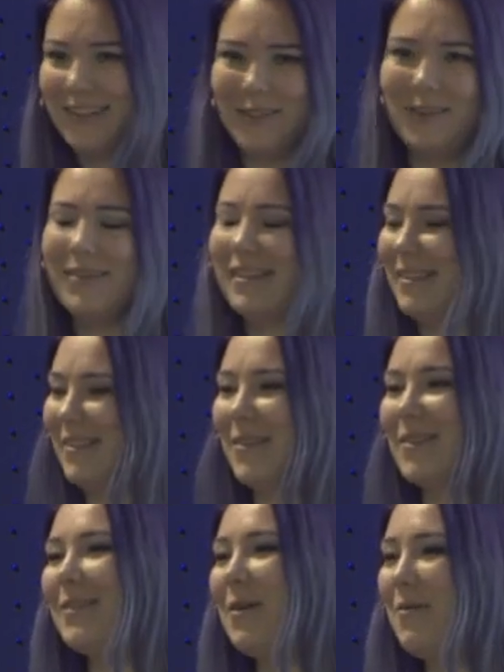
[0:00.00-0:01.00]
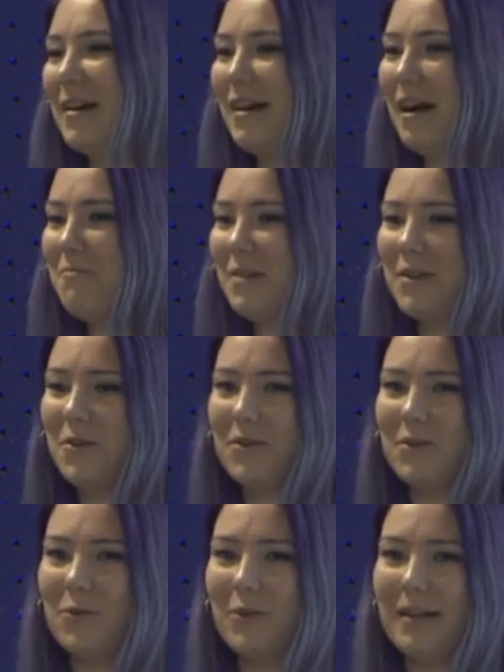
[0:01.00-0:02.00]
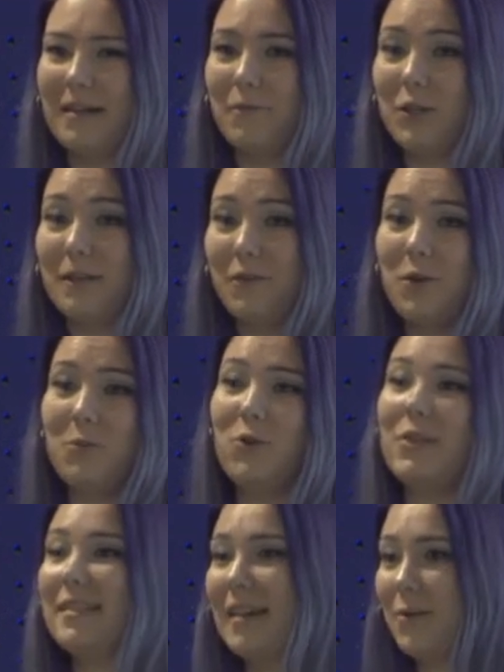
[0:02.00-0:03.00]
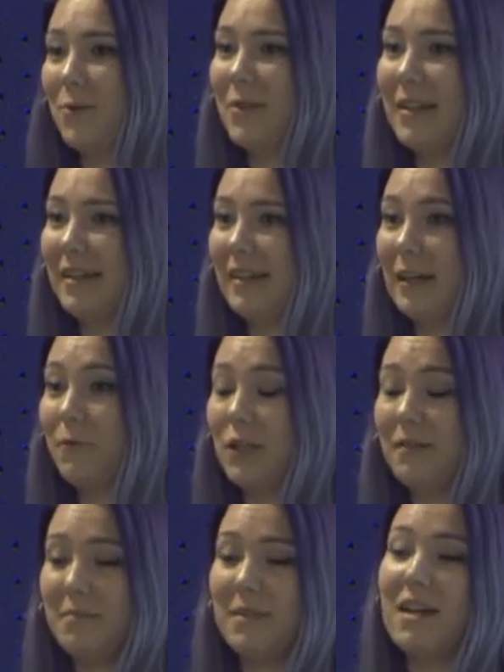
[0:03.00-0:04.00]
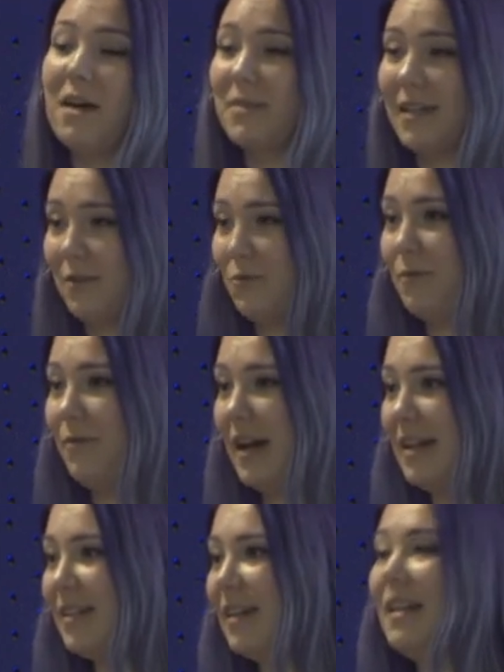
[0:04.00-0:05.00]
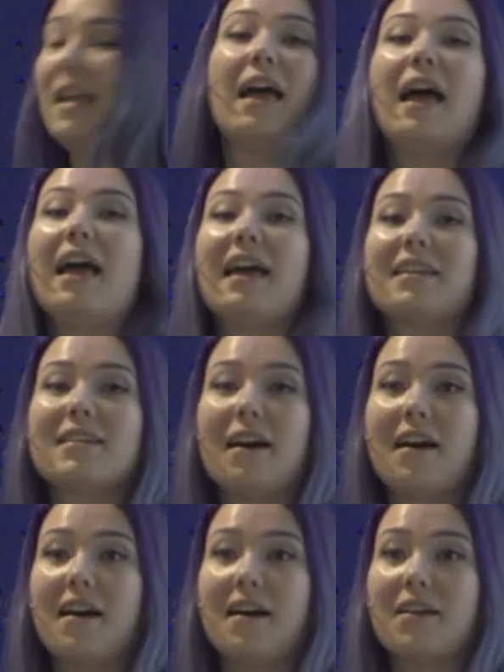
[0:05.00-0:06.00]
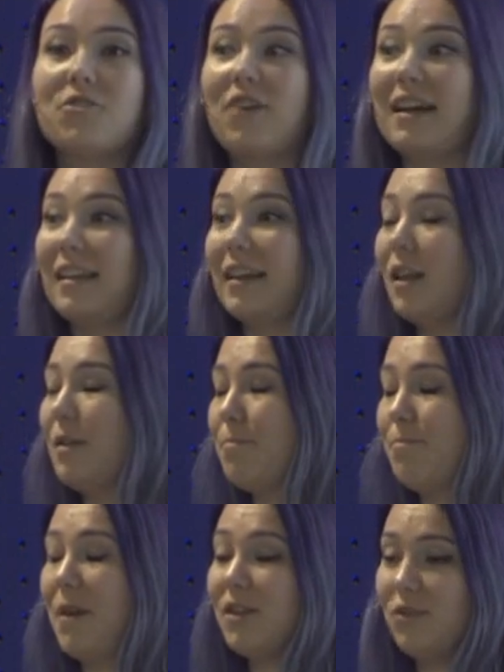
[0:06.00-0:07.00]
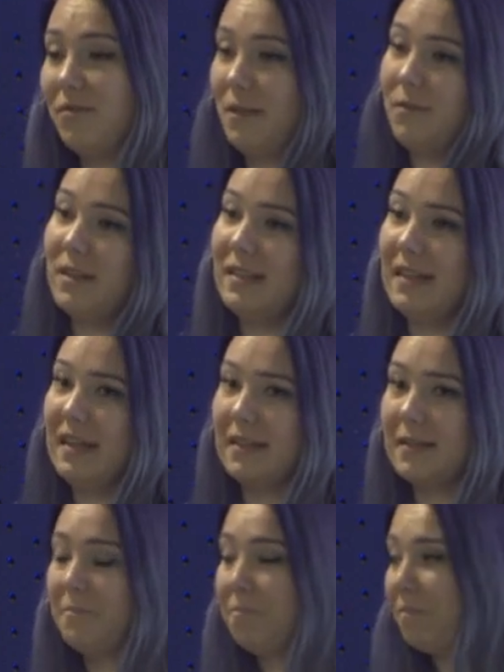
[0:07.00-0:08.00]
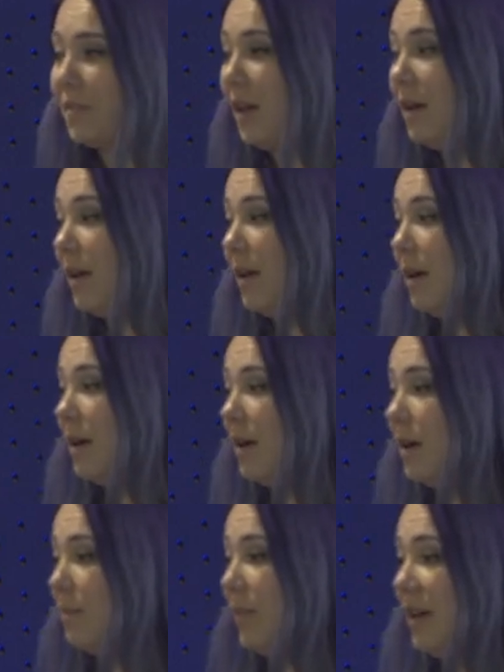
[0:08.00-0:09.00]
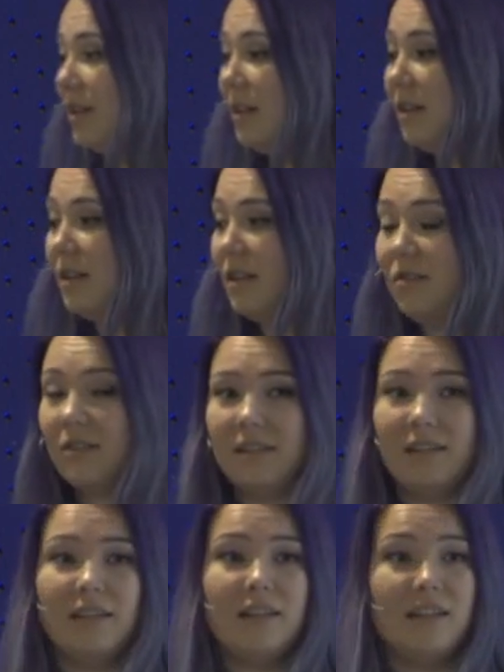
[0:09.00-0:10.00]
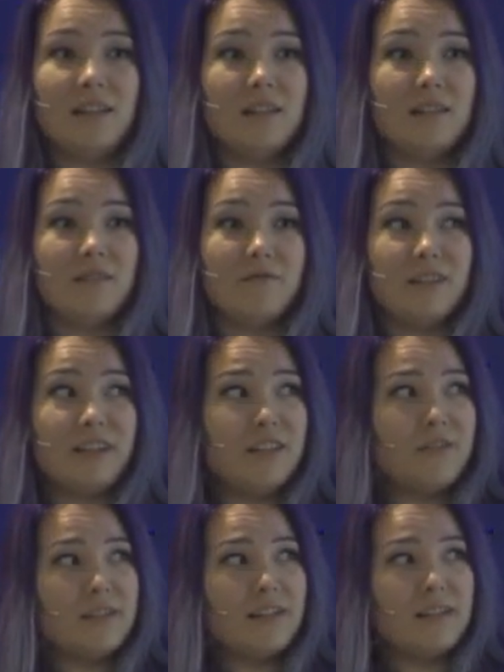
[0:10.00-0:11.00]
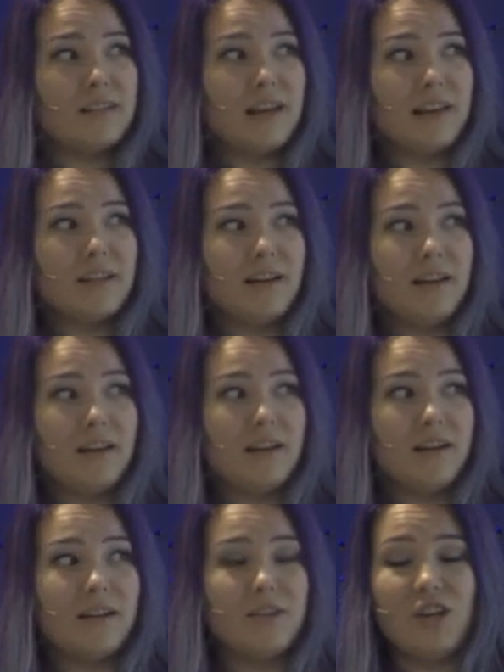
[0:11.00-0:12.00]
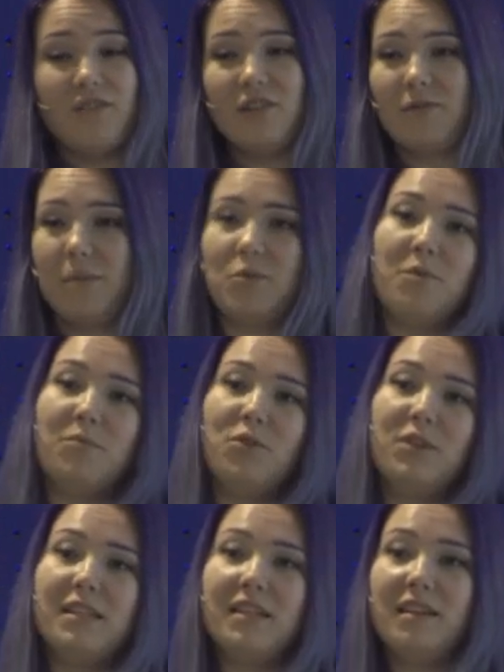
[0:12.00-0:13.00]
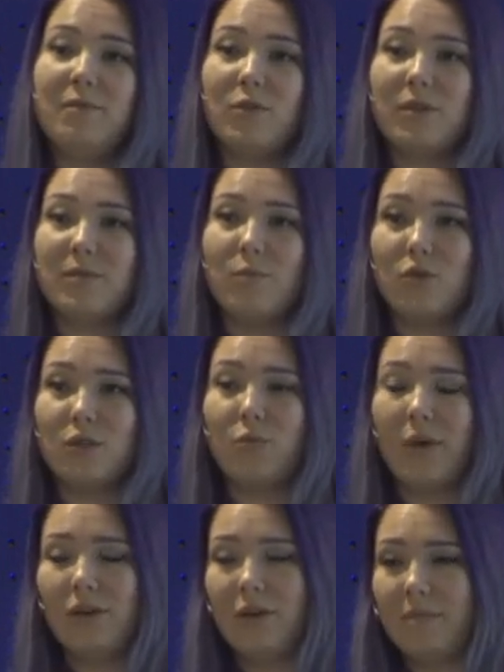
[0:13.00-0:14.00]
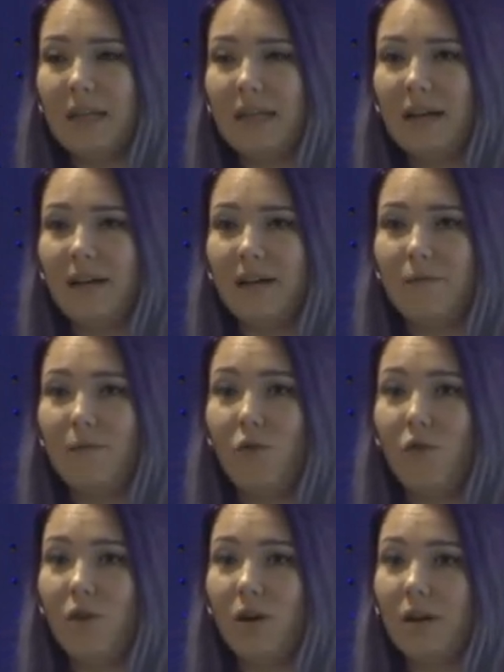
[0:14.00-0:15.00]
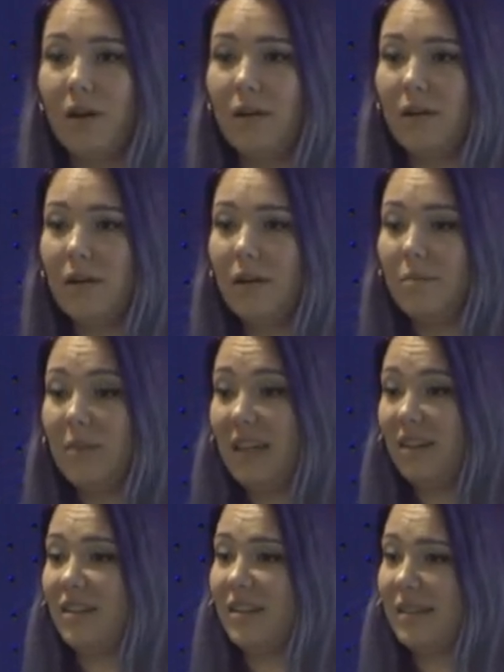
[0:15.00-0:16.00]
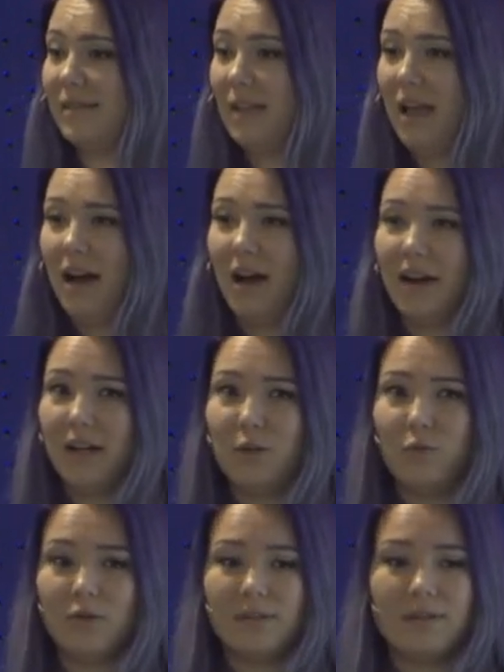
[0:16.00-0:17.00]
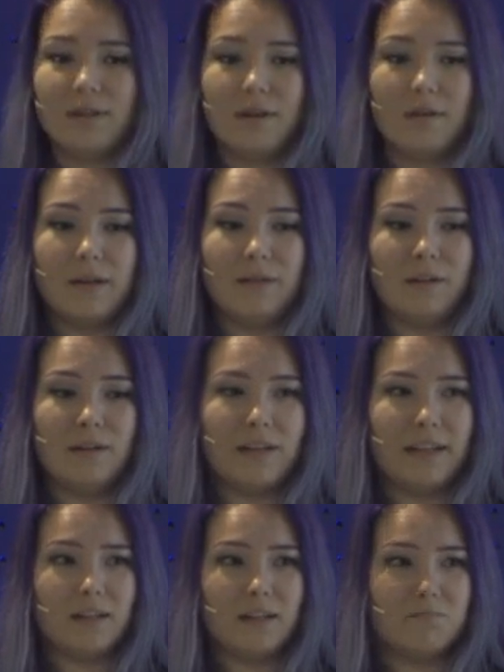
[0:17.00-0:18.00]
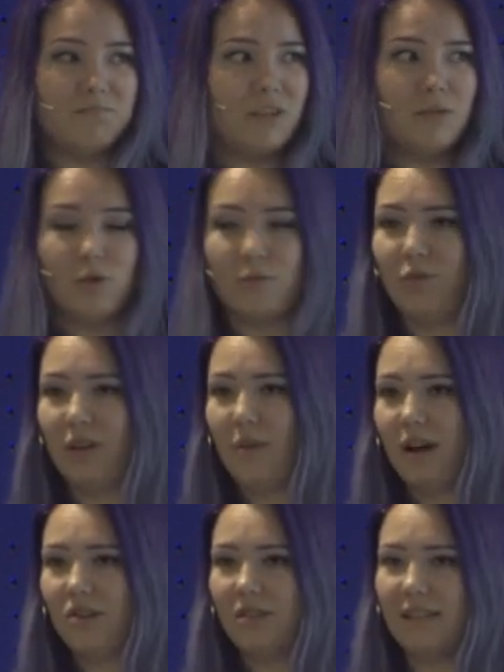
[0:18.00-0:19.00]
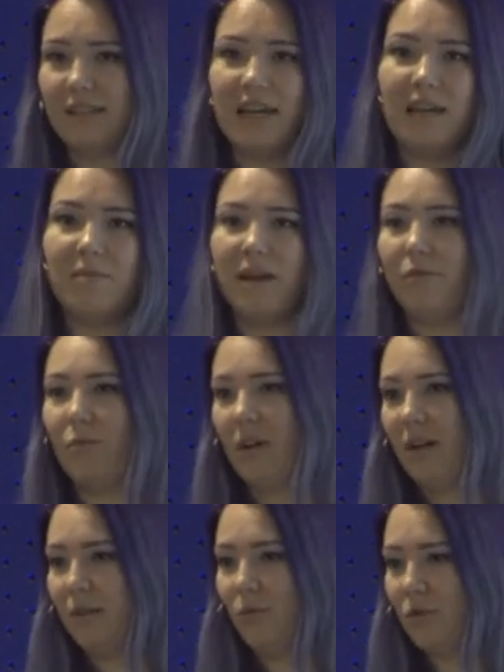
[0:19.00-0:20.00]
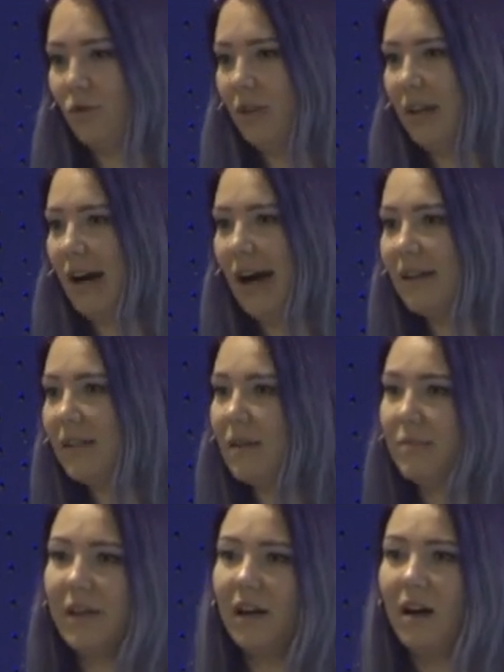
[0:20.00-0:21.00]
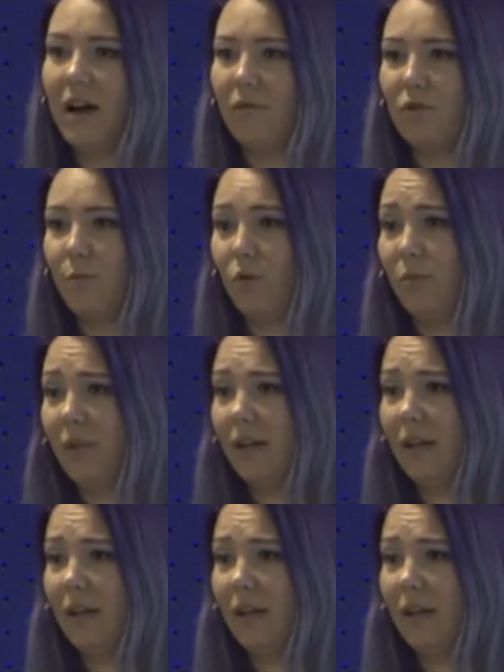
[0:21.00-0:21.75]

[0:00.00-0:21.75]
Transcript: so on and so on. So I've been going to whatever communities I could, like whatever meetups I could find, and tried like a bunch of different things. But very interesting that JavaScript community was most welcoming for beginners. It was even like it was pretty much the same everywhere. It was only guys up there. I was probably